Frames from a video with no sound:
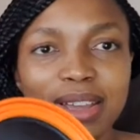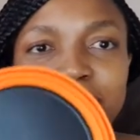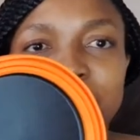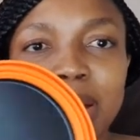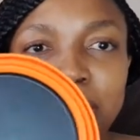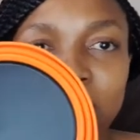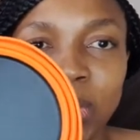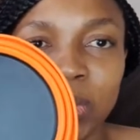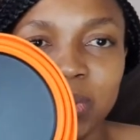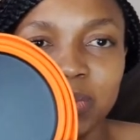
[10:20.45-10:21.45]
My
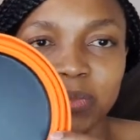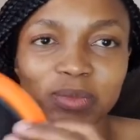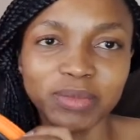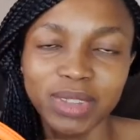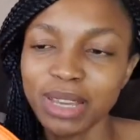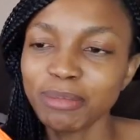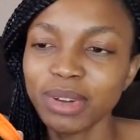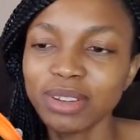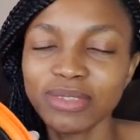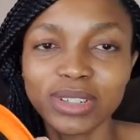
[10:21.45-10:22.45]
bowl,
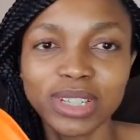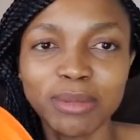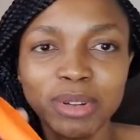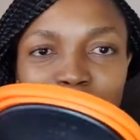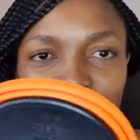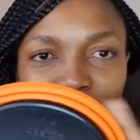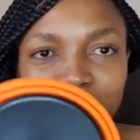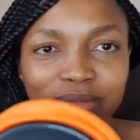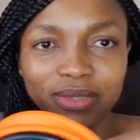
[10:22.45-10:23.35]
my foldable bowl,